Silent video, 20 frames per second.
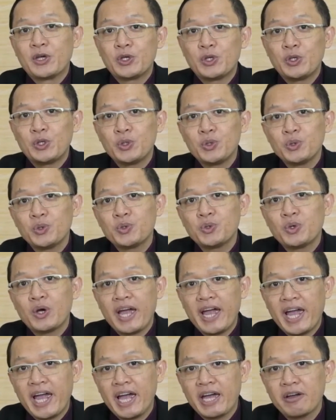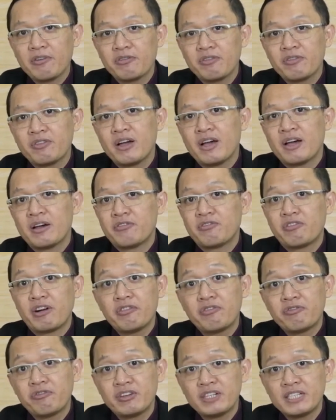you have
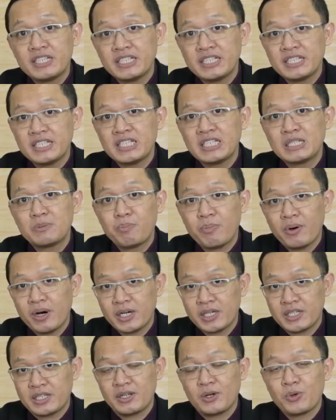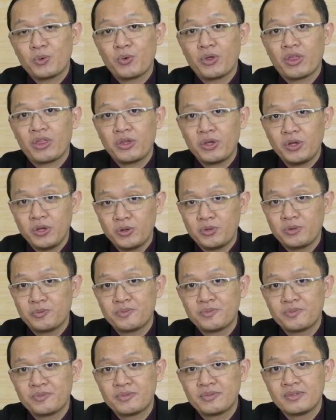references part with you.
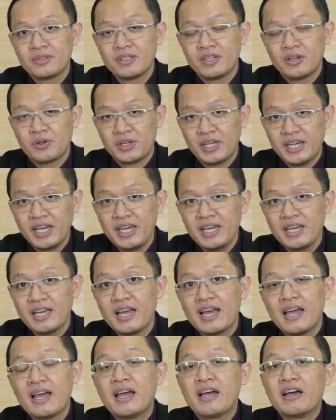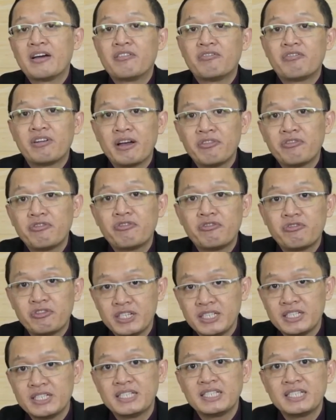Okay,
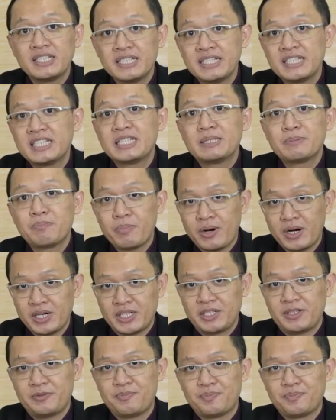references part.